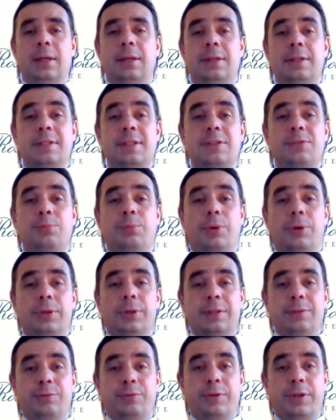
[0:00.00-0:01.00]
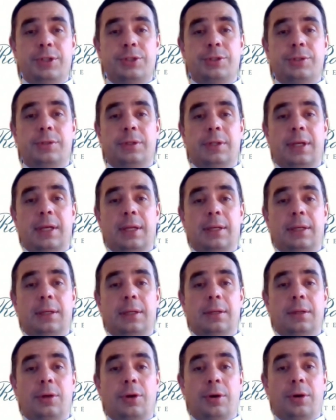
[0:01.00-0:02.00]
This is what inflation can
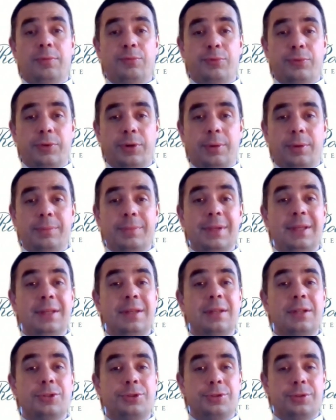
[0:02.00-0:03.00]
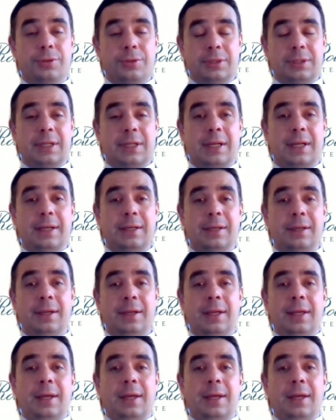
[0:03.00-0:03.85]
come from in the short run.